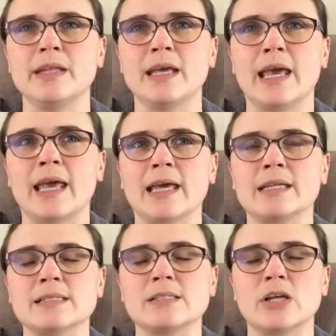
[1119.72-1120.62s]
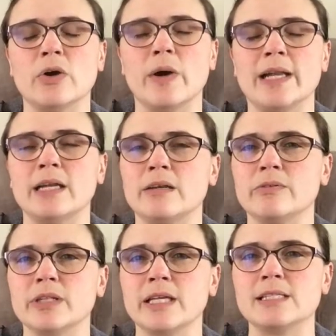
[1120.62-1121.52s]
And so I didn't
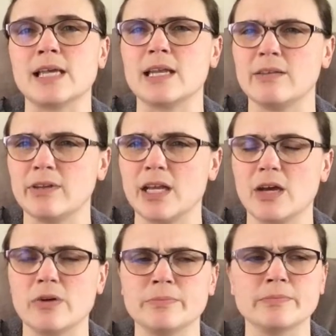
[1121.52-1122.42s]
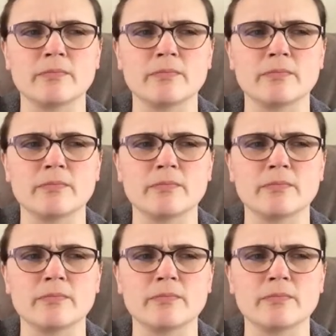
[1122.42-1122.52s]
really take any video